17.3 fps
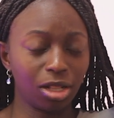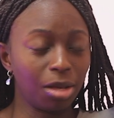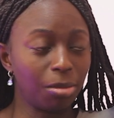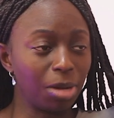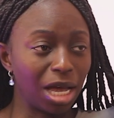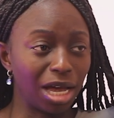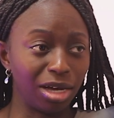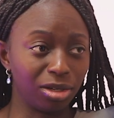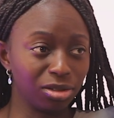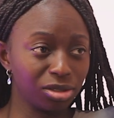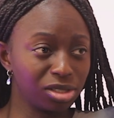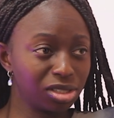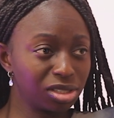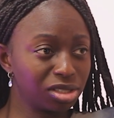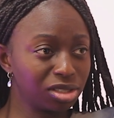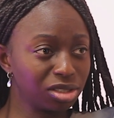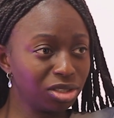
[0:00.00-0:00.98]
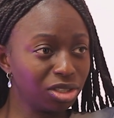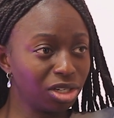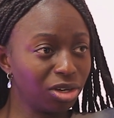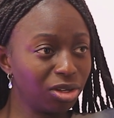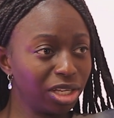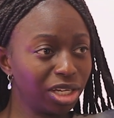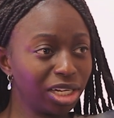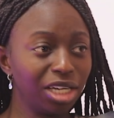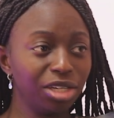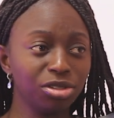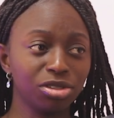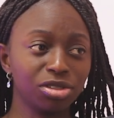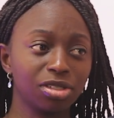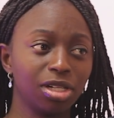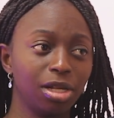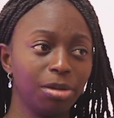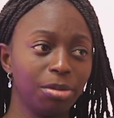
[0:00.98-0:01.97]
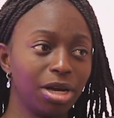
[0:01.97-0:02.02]
Clubhouse, you know, like, I
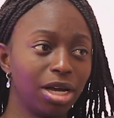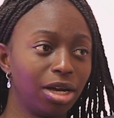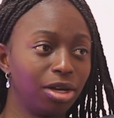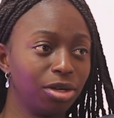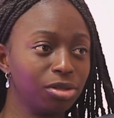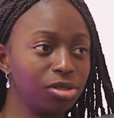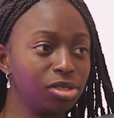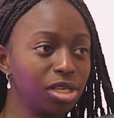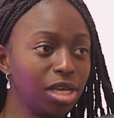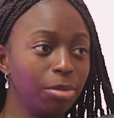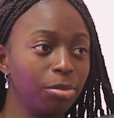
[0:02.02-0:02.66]
use Clubhouse.